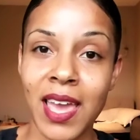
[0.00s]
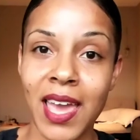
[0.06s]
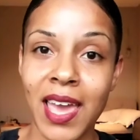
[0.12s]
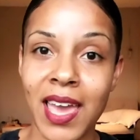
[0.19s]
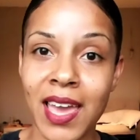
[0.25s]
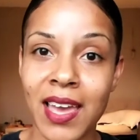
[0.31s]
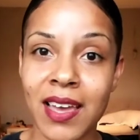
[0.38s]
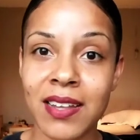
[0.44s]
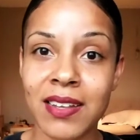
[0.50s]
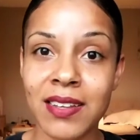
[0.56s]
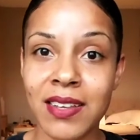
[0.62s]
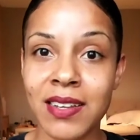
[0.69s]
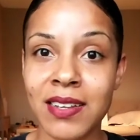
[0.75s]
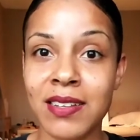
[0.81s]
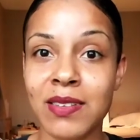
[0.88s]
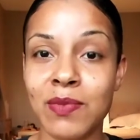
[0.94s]
And
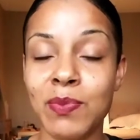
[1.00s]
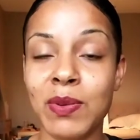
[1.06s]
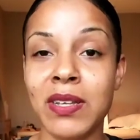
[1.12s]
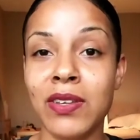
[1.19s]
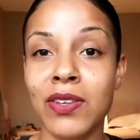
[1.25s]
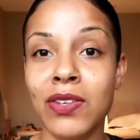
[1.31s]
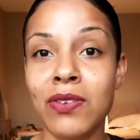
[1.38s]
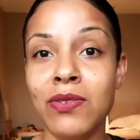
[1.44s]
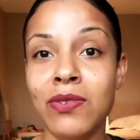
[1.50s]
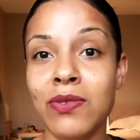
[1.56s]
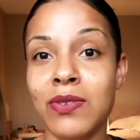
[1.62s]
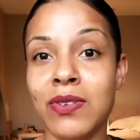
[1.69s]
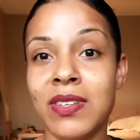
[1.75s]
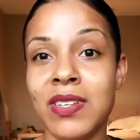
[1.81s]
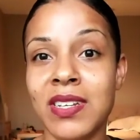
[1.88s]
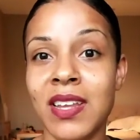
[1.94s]
it has been
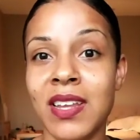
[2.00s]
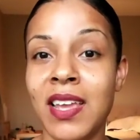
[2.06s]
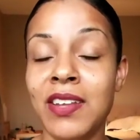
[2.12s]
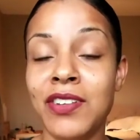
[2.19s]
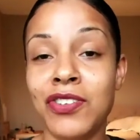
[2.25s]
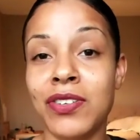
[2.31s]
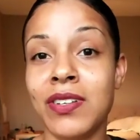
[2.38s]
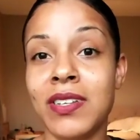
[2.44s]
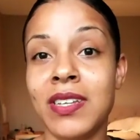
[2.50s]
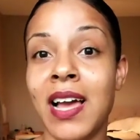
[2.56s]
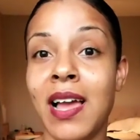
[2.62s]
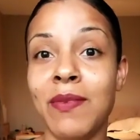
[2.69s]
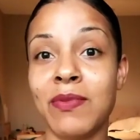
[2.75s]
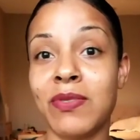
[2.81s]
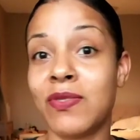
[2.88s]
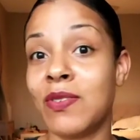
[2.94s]
used in ancient
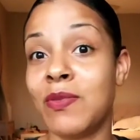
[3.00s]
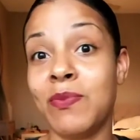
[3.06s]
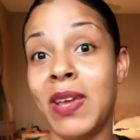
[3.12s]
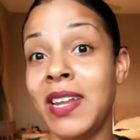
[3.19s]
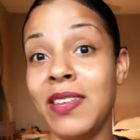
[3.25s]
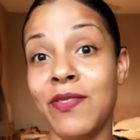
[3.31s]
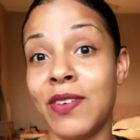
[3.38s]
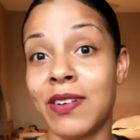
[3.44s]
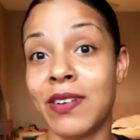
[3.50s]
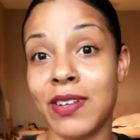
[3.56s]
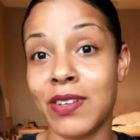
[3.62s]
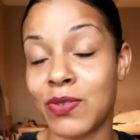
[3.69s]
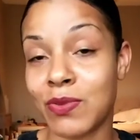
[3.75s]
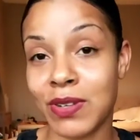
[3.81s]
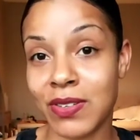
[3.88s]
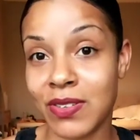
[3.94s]
times for many
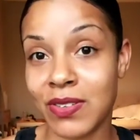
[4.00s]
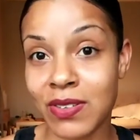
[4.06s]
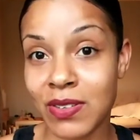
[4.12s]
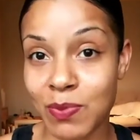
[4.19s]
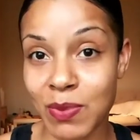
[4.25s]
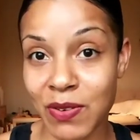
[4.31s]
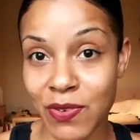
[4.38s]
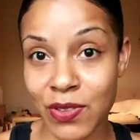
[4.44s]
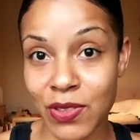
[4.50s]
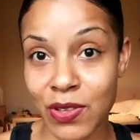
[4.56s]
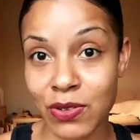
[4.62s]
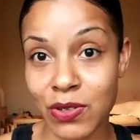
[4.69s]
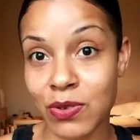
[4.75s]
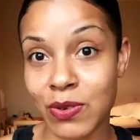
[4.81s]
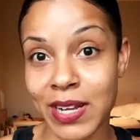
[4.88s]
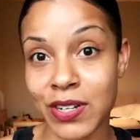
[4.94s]
various reasons, but for
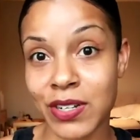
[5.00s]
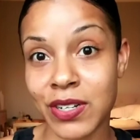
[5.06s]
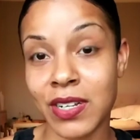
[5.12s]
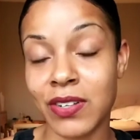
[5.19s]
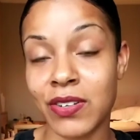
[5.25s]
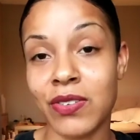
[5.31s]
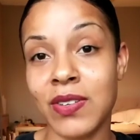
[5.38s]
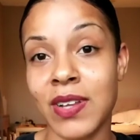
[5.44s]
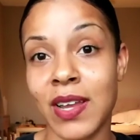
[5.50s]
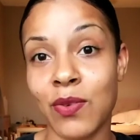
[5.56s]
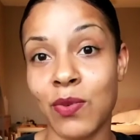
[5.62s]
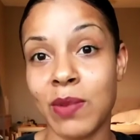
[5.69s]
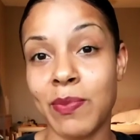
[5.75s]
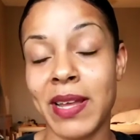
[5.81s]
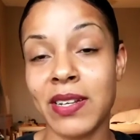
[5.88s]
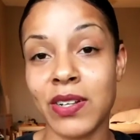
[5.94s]
those who actually understand what
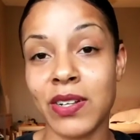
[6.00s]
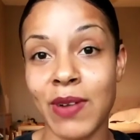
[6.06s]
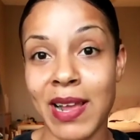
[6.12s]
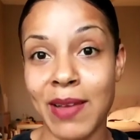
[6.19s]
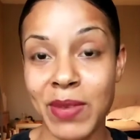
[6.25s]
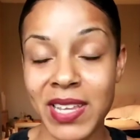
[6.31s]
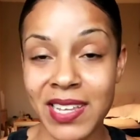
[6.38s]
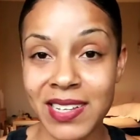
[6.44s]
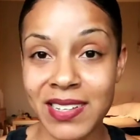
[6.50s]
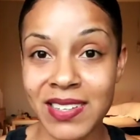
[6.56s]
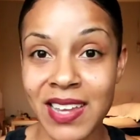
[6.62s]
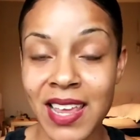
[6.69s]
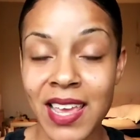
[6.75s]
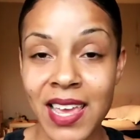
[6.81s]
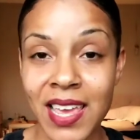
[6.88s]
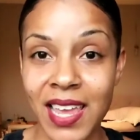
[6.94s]
a pentagram is,
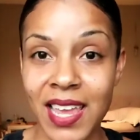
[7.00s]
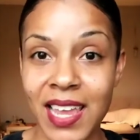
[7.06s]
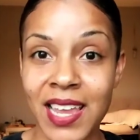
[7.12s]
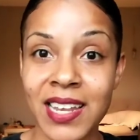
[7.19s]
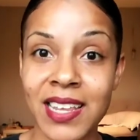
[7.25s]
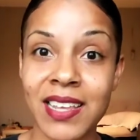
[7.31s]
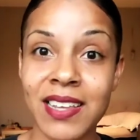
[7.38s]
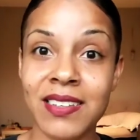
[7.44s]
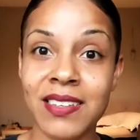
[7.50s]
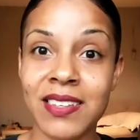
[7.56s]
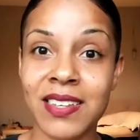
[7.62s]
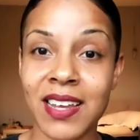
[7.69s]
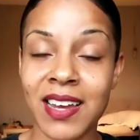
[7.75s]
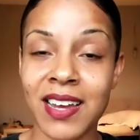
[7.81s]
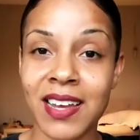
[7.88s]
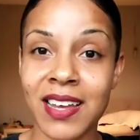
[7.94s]
it is
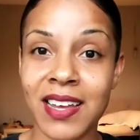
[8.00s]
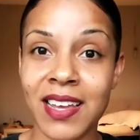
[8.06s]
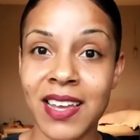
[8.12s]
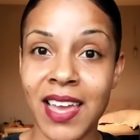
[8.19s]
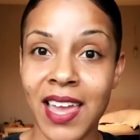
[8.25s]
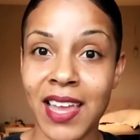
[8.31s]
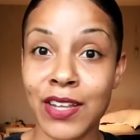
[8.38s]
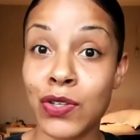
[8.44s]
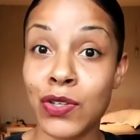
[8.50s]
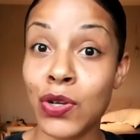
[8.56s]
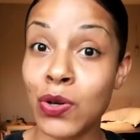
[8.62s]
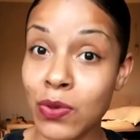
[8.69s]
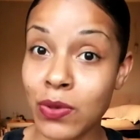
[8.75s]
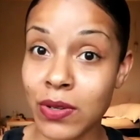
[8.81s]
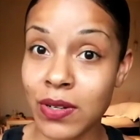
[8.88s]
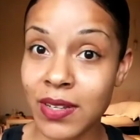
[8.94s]
a
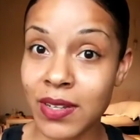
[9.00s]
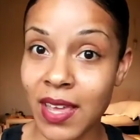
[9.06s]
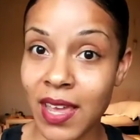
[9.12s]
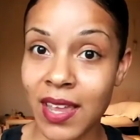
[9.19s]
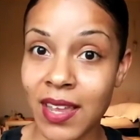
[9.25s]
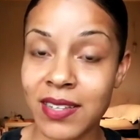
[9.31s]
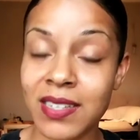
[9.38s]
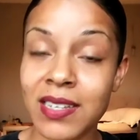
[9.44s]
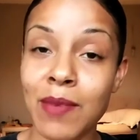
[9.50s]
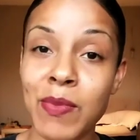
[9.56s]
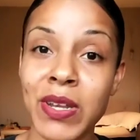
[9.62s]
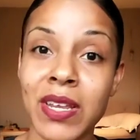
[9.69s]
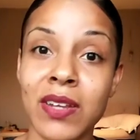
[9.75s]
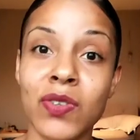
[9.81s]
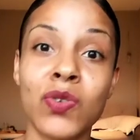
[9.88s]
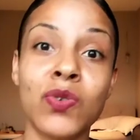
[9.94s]
tool, a
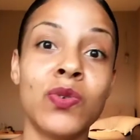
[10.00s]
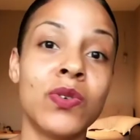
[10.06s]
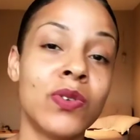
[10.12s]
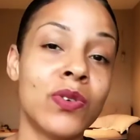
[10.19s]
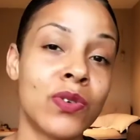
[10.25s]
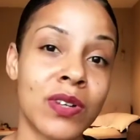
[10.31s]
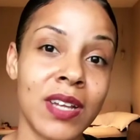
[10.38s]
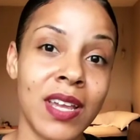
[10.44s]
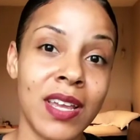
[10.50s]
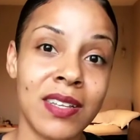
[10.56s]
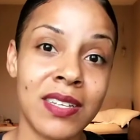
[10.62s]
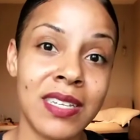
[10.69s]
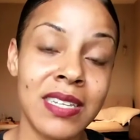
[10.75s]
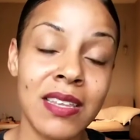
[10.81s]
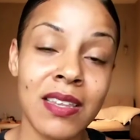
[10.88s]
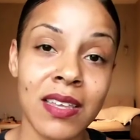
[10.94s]
summoning tool, or a
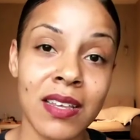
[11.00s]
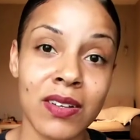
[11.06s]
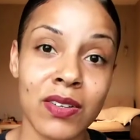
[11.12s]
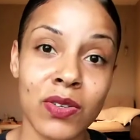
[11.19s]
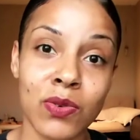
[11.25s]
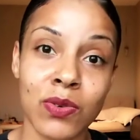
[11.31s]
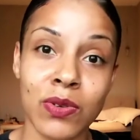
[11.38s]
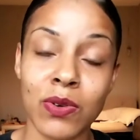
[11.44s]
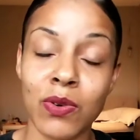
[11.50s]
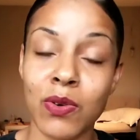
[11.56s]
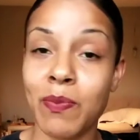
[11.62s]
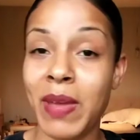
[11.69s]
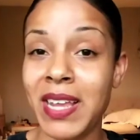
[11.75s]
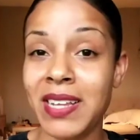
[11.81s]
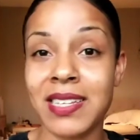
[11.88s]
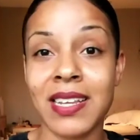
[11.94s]
sealing tool, or
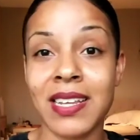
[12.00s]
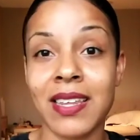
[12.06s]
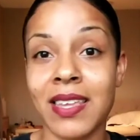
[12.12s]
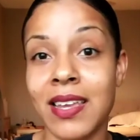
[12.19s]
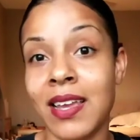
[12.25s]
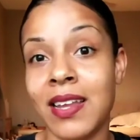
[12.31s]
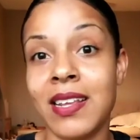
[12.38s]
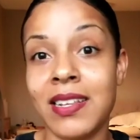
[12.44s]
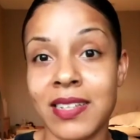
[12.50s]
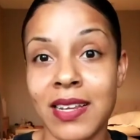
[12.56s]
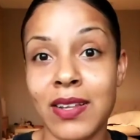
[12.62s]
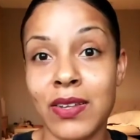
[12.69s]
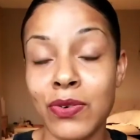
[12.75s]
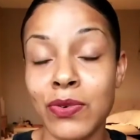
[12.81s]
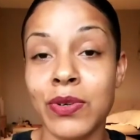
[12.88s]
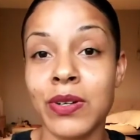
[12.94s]
basically it is a
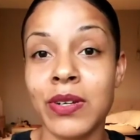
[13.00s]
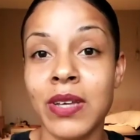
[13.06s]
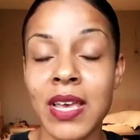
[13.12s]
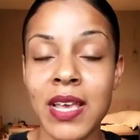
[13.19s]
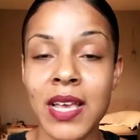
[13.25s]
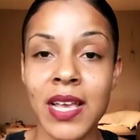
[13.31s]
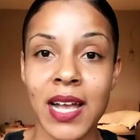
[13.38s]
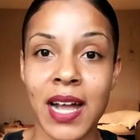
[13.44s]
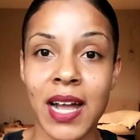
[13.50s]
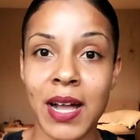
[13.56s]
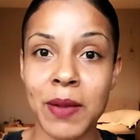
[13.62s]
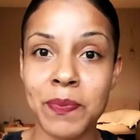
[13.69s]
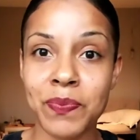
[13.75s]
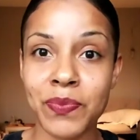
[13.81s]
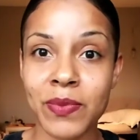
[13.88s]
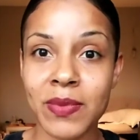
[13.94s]
tool
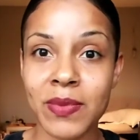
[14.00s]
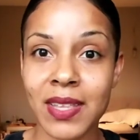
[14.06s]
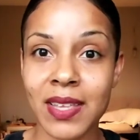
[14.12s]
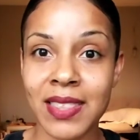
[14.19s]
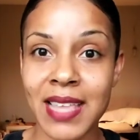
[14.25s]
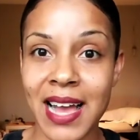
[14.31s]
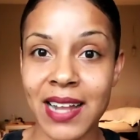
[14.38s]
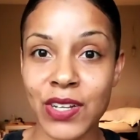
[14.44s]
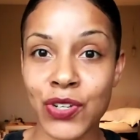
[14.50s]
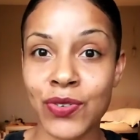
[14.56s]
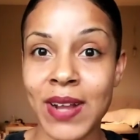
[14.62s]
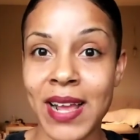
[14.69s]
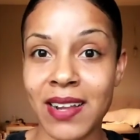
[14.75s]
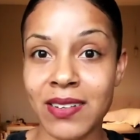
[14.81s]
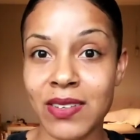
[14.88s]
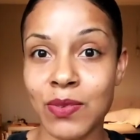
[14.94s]
that
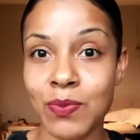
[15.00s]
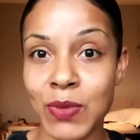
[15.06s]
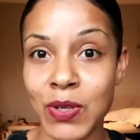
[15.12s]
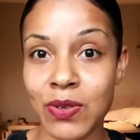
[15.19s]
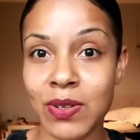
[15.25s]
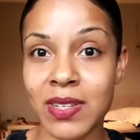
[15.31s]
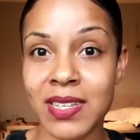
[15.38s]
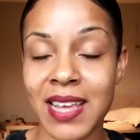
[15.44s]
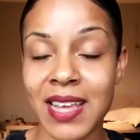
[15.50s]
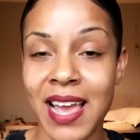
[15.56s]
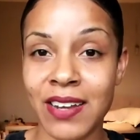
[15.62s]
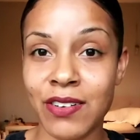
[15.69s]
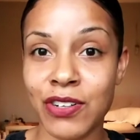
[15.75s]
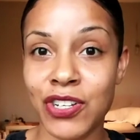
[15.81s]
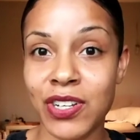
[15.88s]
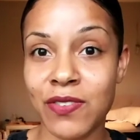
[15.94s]
transmutes
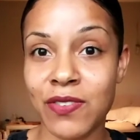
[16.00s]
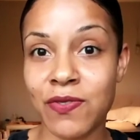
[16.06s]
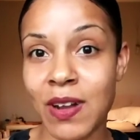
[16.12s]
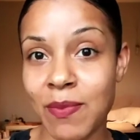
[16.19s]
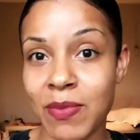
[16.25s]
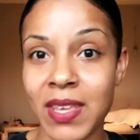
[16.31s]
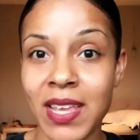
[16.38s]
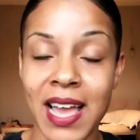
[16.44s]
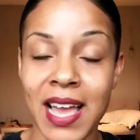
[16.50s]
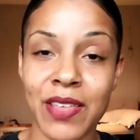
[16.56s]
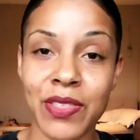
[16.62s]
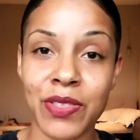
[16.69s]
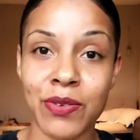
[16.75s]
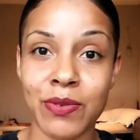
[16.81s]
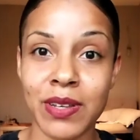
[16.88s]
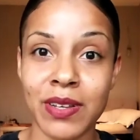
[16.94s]
energy from the
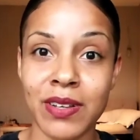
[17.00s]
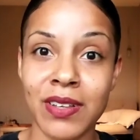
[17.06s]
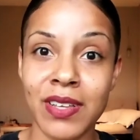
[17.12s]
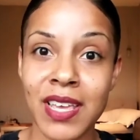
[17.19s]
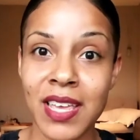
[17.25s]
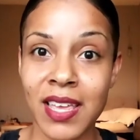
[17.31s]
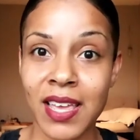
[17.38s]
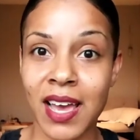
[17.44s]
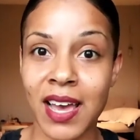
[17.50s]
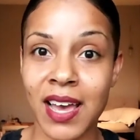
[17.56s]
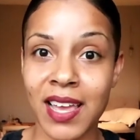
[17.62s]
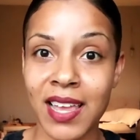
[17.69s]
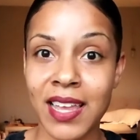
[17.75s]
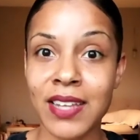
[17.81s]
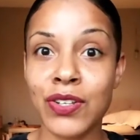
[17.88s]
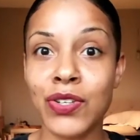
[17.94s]
ethereal
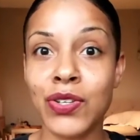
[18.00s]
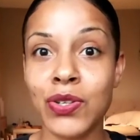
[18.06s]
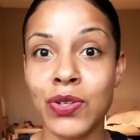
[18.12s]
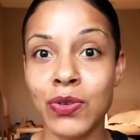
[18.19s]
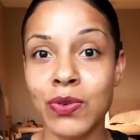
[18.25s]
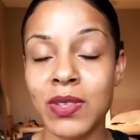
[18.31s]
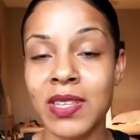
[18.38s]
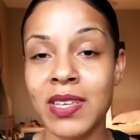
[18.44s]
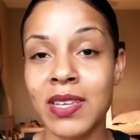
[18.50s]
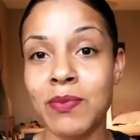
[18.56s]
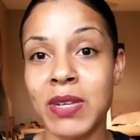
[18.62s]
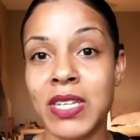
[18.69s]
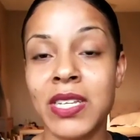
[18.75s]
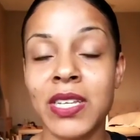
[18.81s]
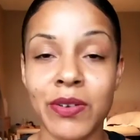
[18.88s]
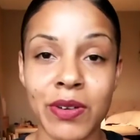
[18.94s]
into the
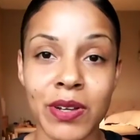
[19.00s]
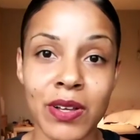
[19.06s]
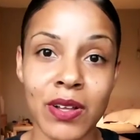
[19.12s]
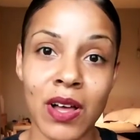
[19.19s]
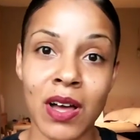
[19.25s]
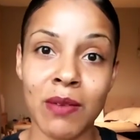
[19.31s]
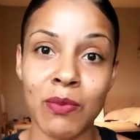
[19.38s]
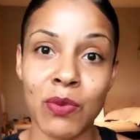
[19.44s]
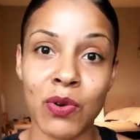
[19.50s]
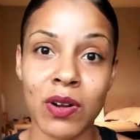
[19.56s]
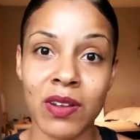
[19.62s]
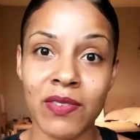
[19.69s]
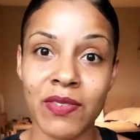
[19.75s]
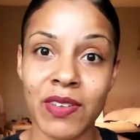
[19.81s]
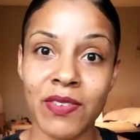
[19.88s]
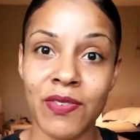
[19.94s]
material on more
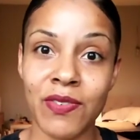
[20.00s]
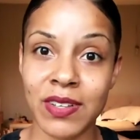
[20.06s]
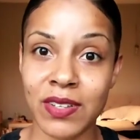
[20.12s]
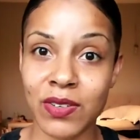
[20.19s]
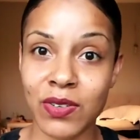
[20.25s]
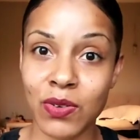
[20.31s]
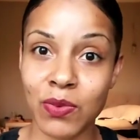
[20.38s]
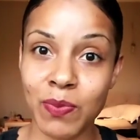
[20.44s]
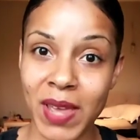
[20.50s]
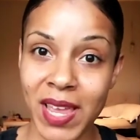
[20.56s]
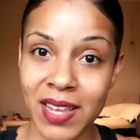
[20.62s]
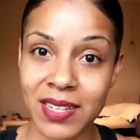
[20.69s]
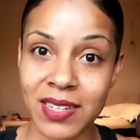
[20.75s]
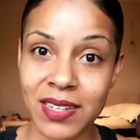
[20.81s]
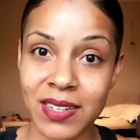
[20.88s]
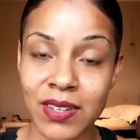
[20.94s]
of a physical
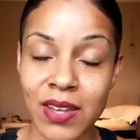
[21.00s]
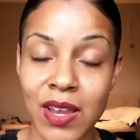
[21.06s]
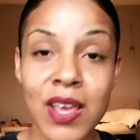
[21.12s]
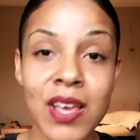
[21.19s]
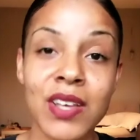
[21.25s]
basis.